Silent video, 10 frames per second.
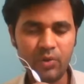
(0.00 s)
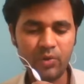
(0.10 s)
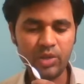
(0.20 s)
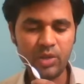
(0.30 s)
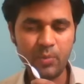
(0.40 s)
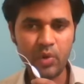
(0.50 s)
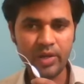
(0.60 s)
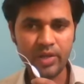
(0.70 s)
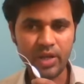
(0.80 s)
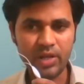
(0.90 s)
over the
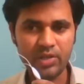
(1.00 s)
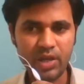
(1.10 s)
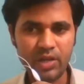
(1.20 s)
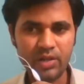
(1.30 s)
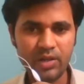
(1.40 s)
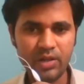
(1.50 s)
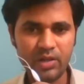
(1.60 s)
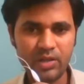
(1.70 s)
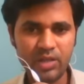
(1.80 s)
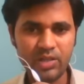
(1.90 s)
pollen grains, and
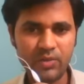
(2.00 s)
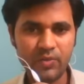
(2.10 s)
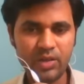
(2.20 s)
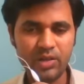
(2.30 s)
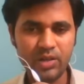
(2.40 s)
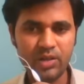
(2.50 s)
there is a one